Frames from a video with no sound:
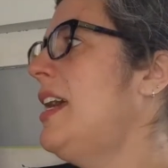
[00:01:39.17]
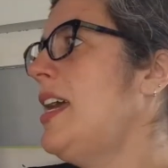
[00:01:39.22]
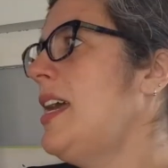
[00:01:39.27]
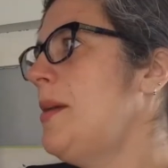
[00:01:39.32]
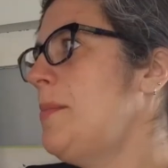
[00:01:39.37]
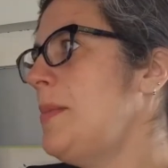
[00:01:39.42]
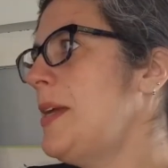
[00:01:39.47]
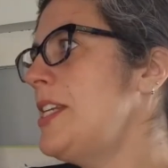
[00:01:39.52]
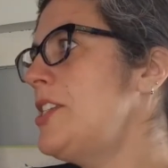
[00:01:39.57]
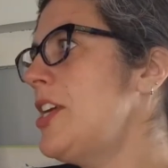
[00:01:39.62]

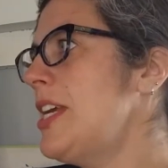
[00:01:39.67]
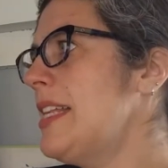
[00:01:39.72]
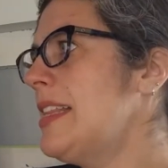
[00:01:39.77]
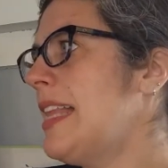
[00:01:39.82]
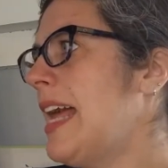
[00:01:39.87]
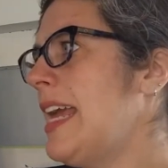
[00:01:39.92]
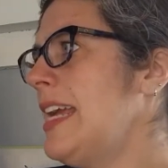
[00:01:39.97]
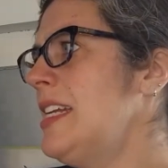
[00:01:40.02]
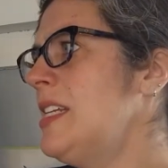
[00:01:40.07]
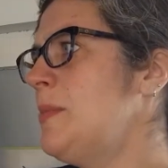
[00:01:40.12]
PJ
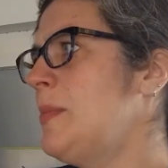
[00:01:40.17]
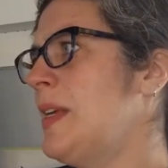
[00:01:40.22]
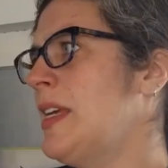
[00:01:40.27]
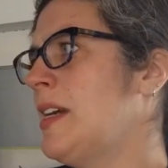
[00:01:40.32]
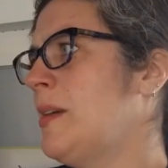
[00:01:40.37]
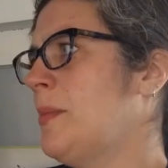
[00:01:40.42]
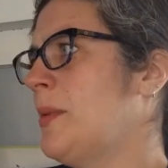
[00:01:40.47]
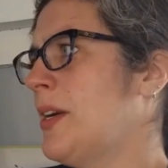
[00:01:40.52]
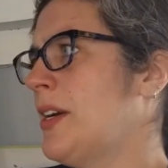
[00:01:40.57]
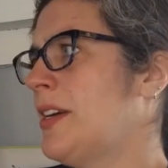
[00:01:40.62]
liked being a
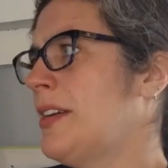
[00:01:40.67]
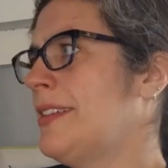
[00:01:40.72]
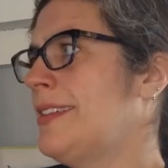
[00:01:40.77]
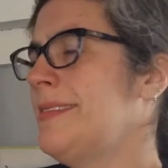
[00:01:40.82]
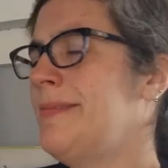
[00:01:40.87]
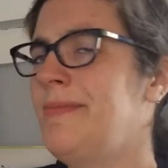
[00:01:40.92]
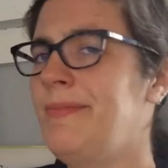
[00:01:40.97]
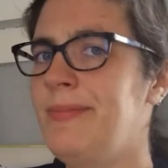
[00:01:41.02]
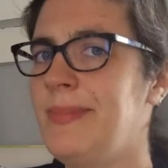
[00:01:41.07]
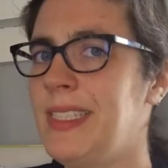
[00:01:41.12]
bird
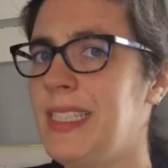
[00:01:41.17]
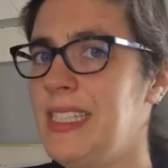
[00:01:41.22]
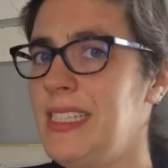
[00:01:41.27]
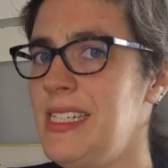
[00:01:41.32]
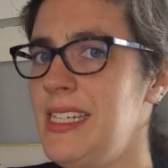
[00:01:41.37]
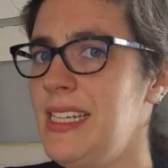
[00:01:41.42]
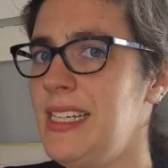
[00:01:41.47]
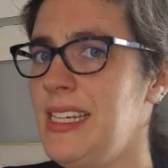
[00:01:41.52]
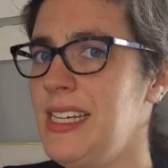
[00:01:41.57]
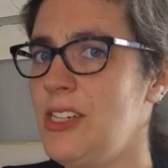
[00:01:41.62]

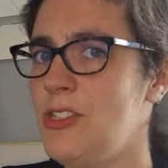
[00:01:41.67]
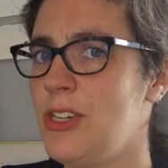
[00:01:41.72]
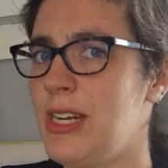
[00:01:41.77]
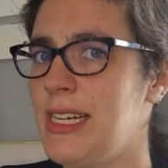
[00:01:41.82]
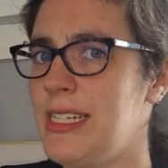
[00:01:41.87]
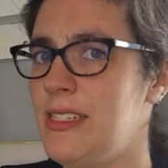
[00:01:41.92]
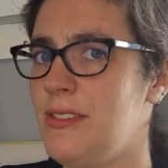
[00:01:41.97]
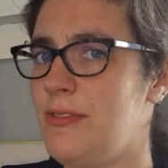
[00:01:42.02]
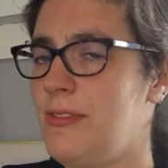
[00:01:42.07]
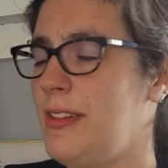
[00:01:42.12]
until he
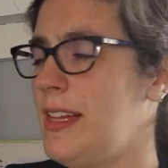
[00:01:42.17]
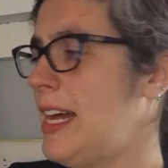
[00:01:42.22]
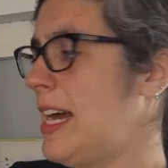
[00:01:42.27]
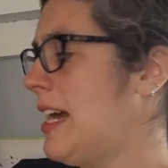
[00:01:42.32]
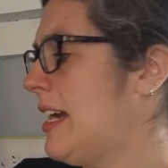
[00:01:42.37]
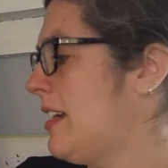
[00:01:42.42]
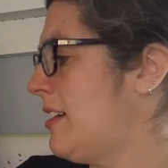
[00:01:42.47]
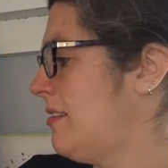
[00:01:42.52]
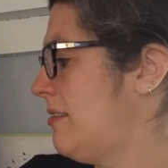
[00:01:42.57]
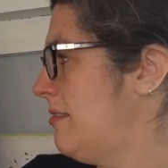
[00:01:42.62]
tried to
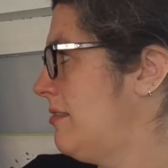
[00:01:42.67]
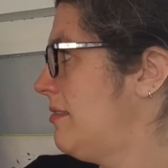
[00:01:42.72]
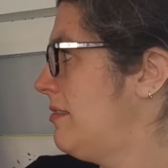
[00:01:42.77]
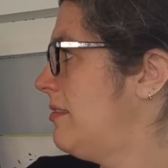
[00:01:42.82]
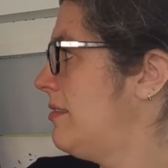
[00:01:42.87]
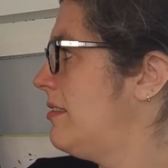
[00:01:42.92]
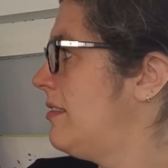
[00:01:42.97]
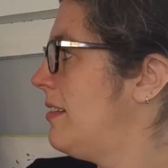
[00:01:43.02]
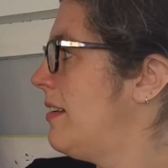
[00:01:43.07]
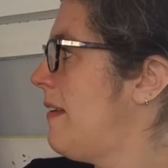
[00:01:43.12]
fly.
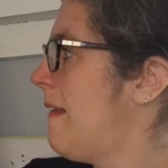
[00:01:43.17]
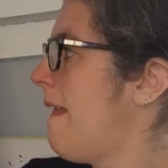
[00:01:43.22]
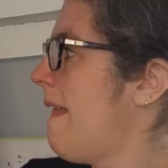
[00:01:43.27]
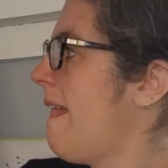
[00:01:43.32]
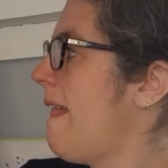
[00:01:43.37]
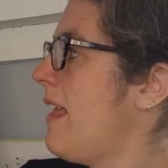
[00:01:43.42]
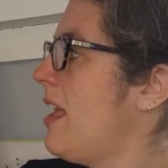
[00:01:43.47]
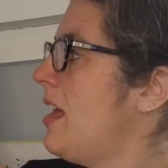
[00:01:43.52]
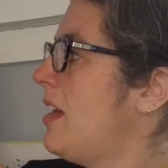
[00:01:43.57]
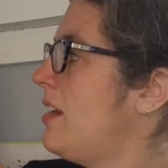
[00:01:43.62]

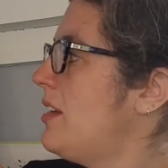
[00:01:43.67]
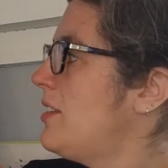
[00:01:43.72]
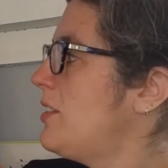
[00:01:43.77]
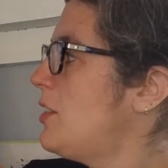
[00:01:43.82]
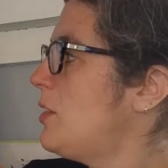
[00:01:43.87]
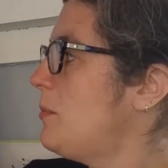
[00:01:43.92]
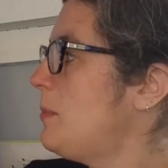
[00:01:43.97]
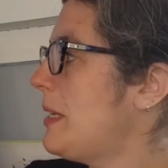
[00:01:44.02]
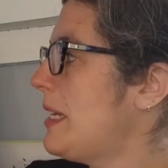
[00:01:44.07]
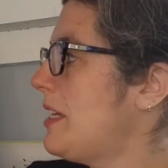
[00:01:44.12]

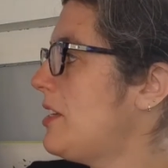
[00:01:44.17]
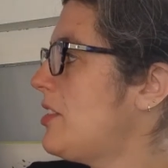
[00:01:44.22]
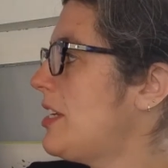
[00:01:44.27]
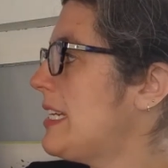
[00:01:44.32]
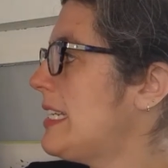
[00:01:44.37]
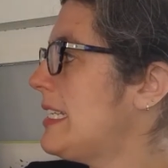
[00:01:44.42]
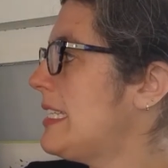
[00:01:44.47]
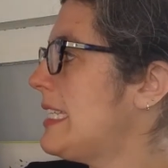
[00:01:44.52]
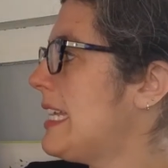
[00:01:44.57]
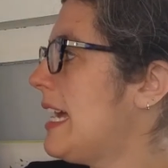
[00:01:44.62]
So
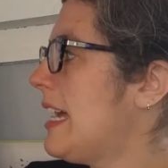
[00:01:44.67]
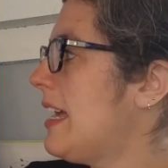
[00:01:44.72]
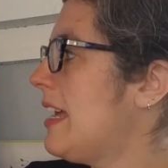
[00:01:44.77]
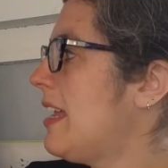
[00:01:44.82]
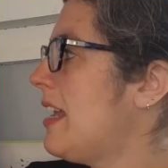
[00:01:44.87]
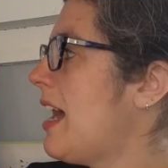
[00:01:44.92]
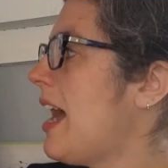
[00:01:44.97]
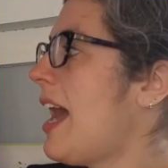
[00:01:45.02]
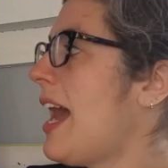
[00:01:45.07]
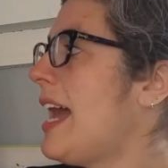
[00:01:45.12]
PJ
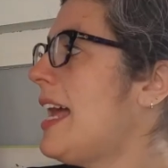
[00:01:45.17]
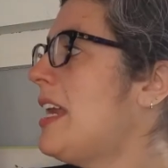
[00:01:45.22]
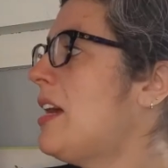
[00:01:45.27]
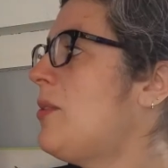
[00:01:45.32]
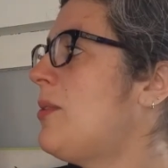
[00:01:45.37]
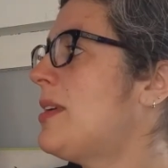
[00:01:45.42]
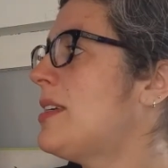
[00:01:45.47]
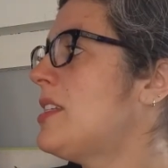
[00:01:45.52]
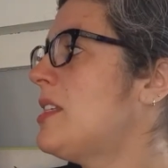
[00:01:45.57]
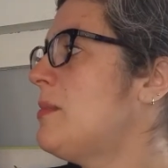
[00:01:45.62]
said, "I don't
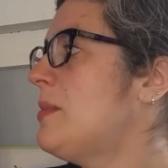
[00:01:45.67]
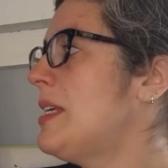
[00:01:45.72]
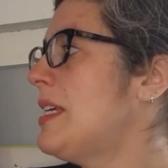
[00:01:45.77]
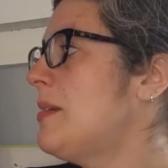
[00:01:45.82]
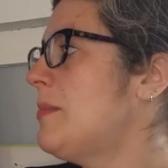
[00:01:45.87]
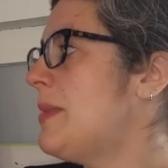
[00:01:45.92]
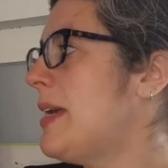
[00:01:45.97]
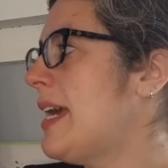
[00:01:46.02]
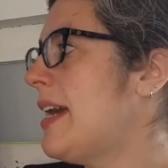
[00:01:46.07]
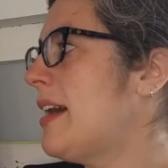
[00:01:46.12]
want to be a
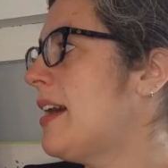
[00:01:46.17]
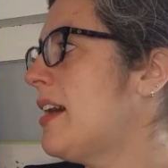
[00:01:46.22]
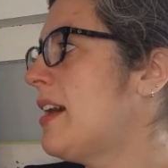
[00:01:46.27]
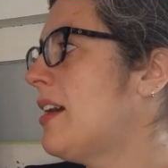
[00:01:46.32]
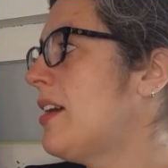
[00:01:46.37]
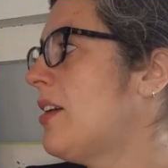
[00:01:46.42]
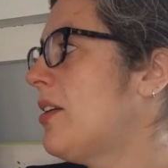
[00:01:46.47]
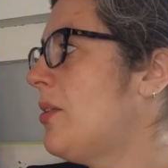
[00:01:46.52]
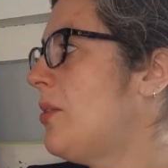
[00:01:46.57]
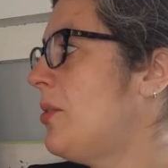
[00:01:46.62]

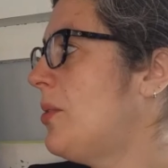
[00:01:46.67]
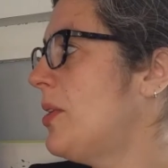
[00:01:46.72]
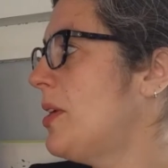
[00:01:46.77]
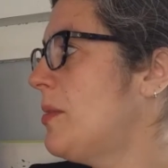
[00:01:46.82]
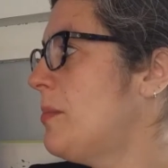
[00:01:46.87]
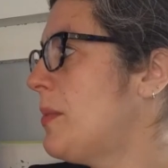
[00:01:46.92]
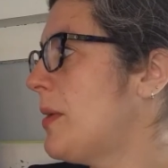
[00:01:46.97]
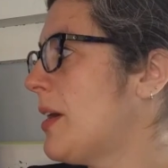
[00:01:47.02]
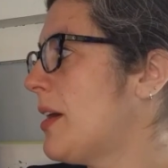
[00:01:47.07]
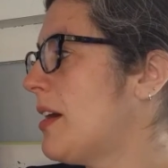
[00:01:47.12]
bear or a
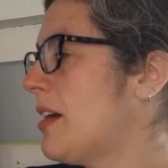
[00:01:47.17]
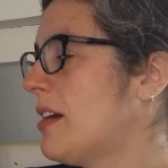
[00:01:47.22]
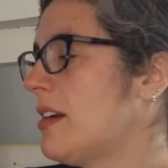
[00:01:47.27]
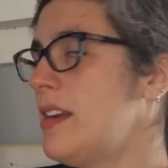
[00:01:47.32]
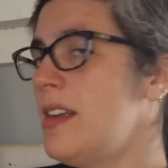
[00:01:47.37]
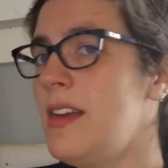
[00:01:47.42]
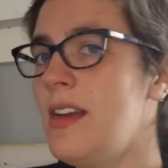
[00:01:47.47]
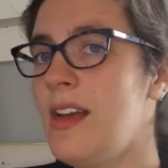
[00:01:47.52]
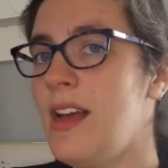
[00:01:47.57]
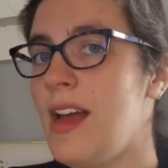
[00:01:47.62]

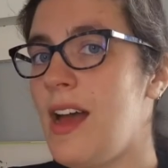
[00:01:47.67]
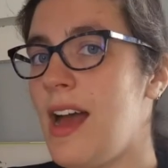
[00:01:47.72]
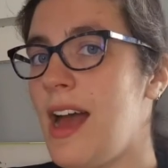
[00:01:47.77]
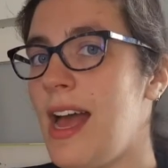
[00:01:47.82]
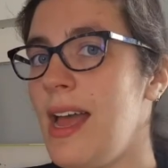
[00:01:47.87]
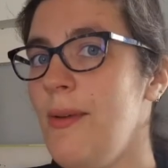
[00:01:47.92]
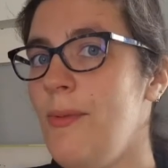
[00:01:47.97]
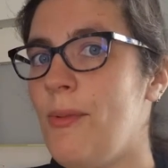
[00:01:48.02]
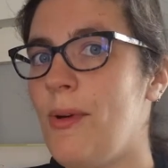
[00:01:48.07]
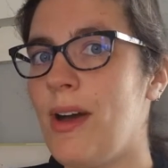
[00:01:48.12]
bird.
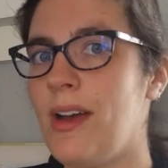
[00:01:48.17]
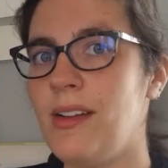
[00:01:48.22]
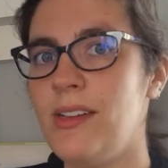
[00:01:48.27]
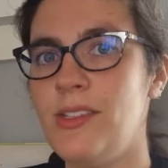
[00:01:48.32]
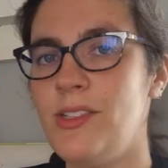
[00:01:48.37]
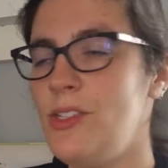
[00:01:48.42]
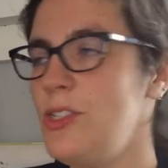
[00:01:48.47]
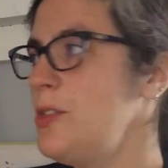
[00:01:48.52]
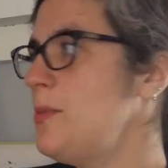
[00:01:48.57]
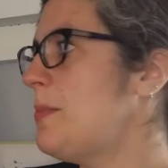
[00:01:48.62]
I want
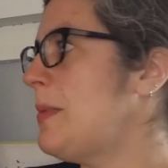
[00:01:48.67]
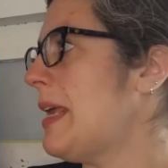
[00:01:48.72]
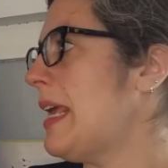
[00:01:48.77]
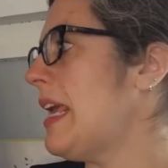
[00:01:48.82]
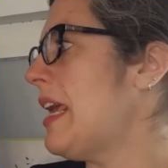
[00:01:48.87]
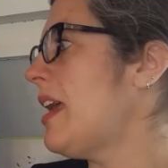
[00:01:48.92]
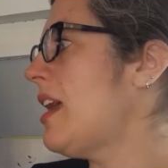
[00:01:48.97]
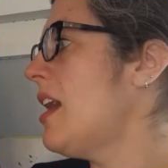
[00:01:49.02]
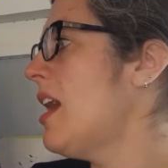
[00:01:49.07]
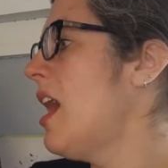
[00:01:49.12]
to
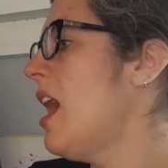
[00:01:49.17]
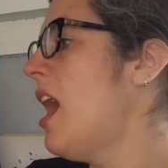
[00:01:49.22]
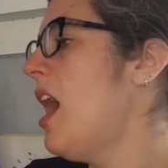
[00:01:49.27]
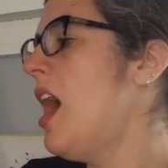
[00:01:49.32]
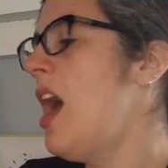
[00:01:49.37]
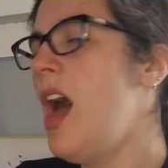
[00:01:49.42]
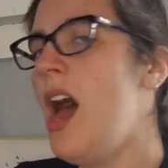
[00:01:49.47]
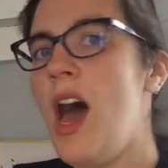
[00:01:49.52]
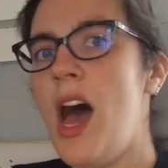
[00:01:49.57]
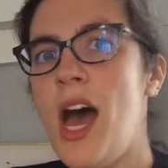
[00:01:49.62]
be
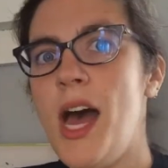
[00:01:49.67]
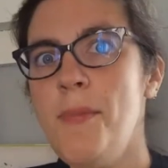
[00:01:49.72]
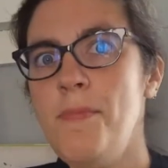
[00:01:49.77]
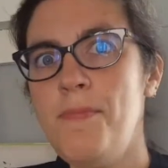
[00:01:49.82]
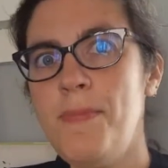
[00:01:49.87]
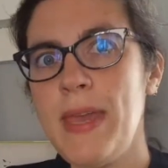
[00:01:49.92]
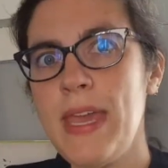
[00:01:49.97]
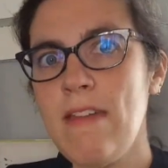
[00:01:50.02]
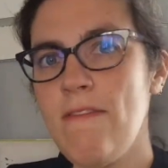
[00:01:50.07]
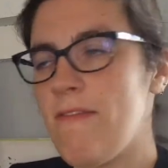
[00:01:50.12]
a
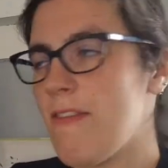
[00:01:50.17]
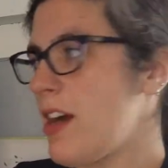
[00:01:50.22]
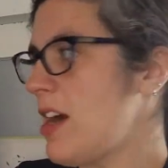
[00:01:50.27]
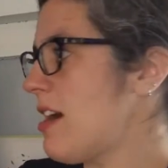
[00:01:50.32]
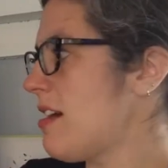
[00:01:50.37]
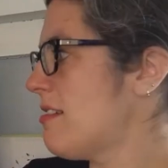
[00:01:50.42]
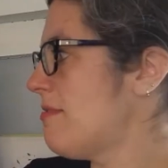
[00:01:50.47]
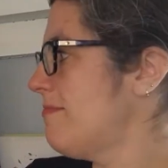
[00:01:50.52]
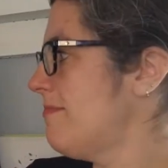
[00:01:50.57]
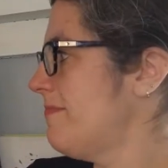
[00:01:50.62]

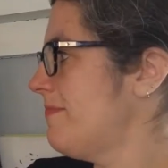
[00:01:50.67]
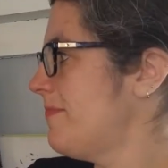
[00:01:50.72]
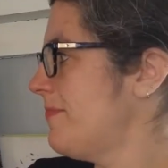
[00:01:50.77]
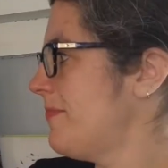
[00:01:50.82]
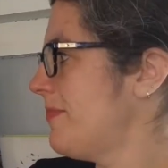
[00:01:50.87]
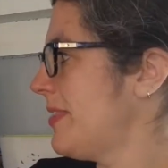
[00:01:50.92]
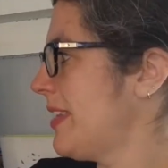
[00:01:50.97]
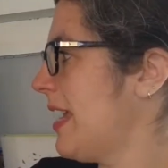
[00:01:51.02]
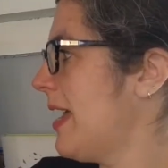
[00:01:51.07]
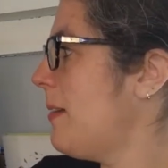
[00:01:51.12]
beaver."
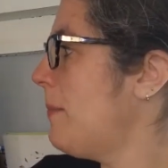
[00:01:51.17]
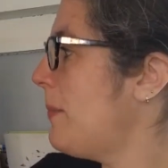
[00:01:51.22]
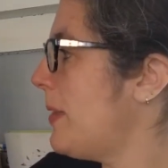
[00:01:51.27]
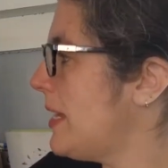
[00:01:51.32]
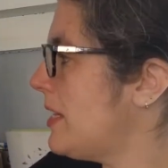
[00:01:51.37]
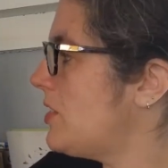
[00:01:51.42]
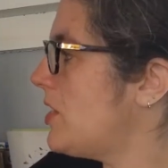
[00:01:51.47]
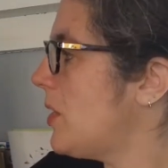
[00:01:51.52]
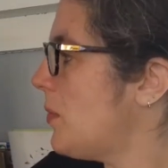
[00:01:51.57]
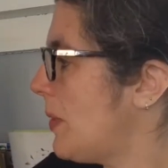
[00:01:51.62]
And
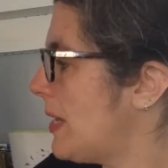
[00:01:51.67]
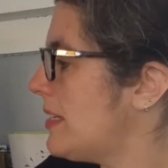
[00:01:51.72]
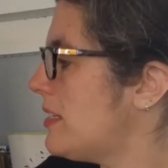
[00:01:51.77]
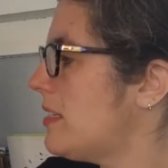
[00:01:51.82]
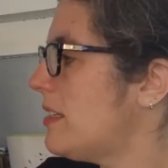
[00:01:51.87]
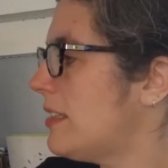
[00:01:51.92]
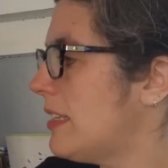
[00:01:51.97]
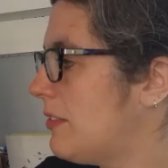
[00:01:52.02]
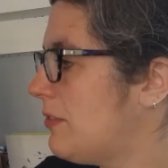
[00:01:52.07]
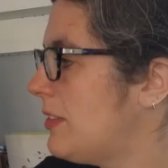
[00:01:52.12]
PJ went to
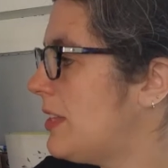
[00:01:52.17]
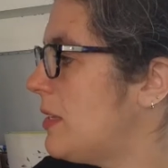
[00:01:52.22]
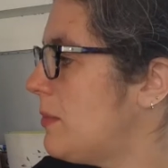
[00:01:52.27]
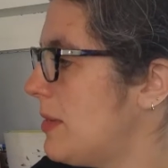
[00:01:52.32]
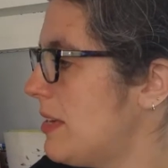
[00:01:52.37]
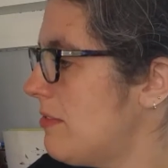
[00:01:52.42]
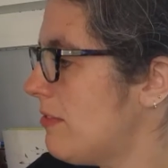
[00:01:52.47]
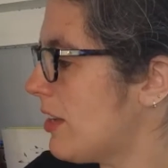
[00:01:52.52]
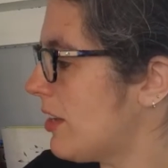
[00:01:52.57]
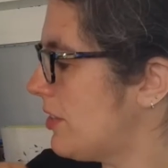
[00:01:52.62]
live with the
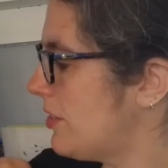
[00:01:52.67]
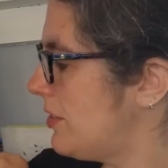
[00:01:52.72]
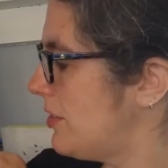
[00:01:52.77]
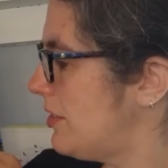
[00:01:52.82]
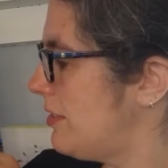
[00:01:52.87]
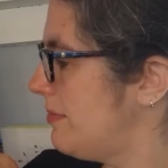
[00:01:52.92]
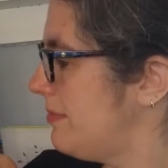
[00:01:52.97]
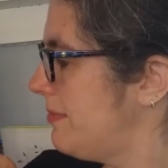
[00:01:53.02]
beavers.